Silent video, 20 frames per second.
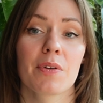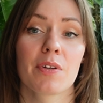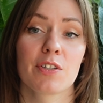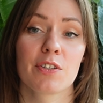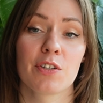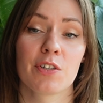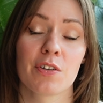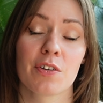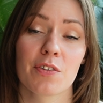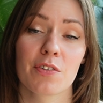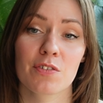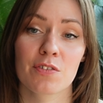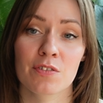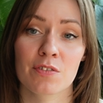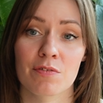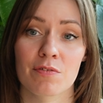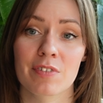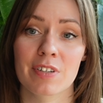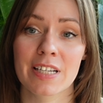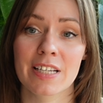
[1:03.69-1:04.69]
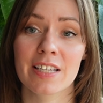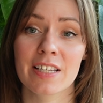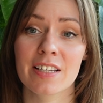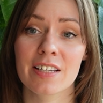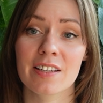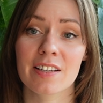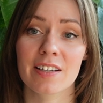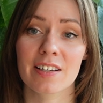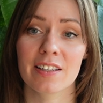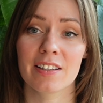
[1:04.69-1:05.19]
the
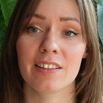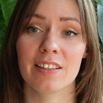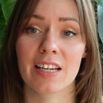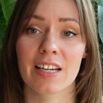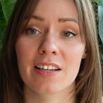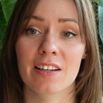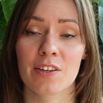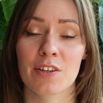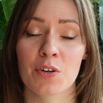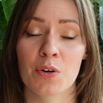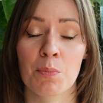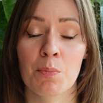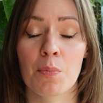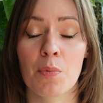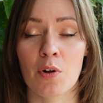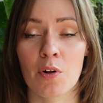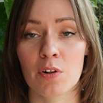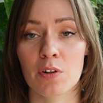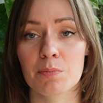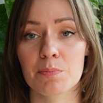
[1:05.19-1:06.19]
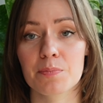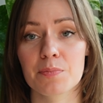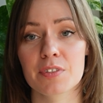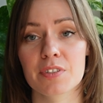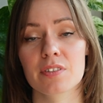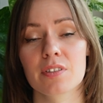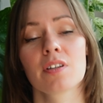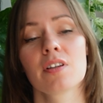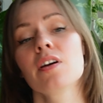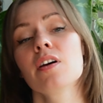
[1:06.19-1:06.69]
3 Caladium bulbs